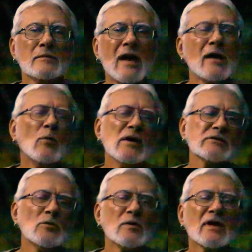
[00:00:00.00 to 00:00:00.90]

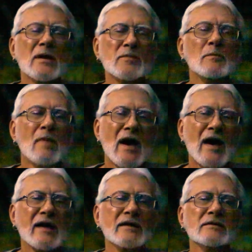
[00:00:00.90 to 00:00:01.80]
ayahuasca will come to
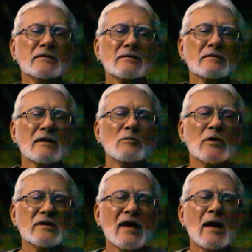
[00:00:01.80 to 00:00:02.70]
mind at
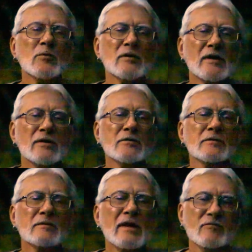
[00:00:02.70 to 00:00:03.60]
one time or another,
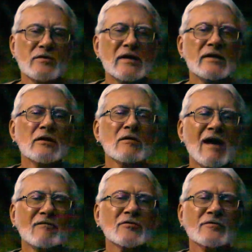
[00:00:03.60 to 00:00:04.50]
every day
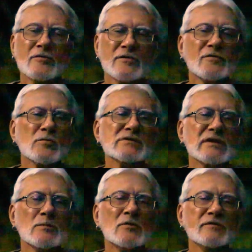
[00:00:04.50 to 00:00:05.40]
thereafter for the
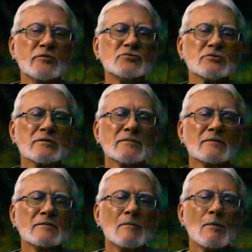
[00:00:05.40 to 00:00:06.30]
foreseeable future.
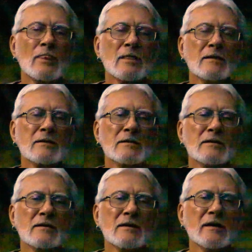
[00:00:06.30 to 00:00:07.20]

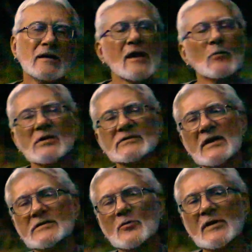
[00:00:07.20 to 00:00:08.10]
And ayahuasca
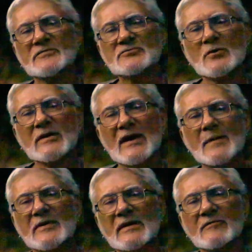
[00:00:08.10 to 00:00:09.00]
has a way of showing
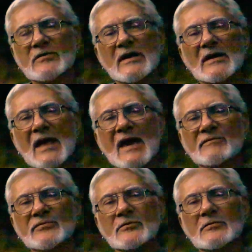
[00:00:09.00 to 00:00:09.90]
up in everyday
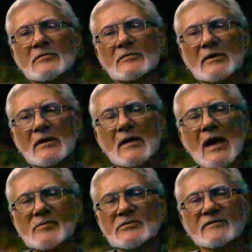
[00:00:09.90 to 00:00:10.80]
life through little
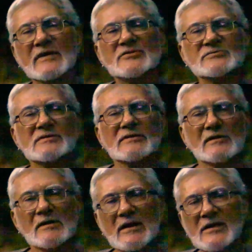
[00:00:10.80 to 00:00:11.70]
observations
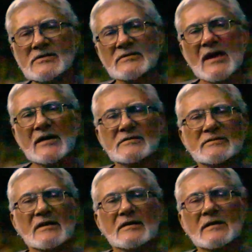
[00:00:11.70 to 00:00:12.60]
and little
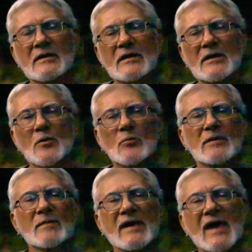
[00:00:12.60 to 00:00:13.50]
insights that
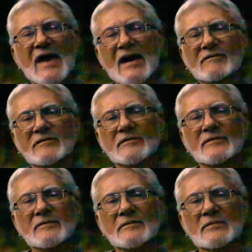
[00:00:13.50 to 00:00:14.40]
one may have of
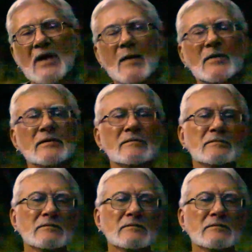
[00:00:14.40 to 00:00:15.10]
common